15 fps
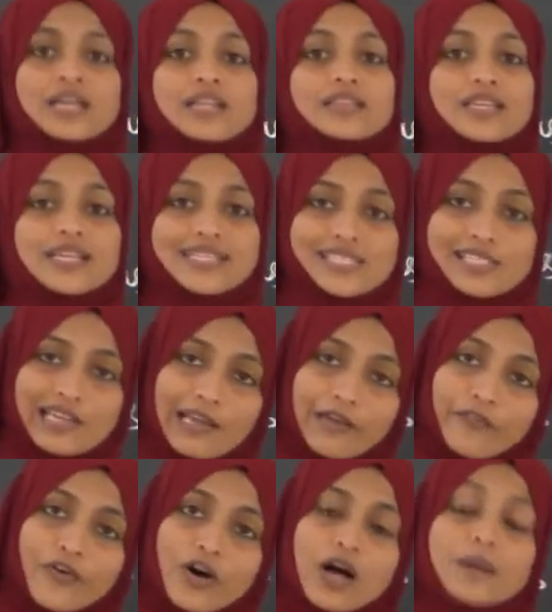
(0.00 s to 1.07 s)
These three
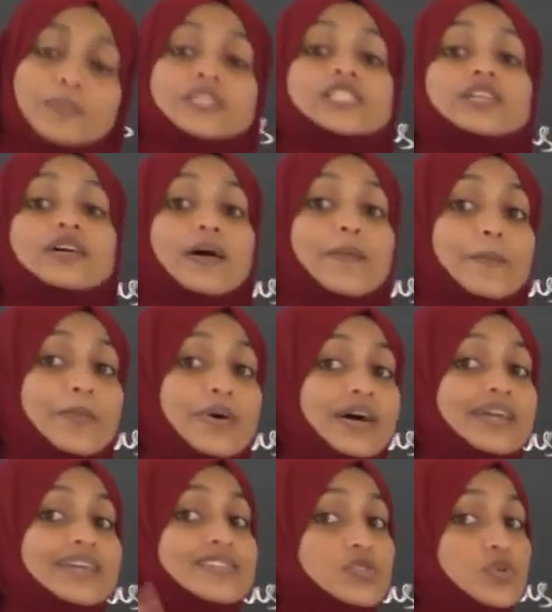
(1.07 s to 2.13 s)
forms
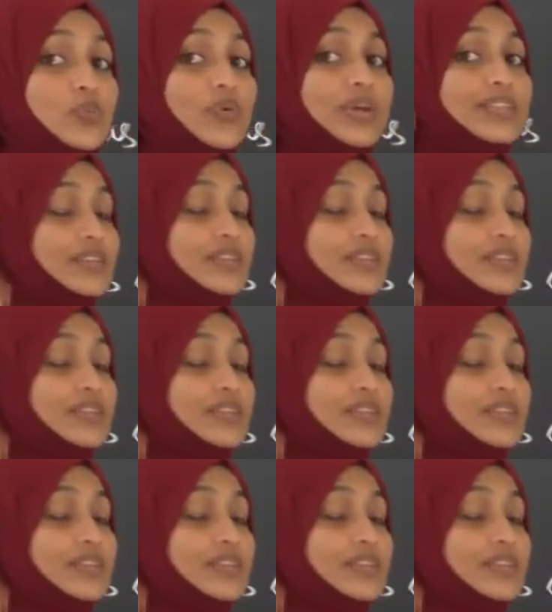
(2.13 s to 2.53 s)
combines with